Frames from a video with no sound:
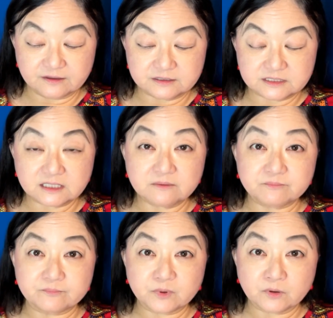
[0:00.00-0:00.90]
a
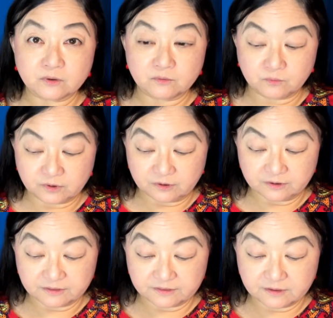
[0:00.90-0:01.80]
deeper worth.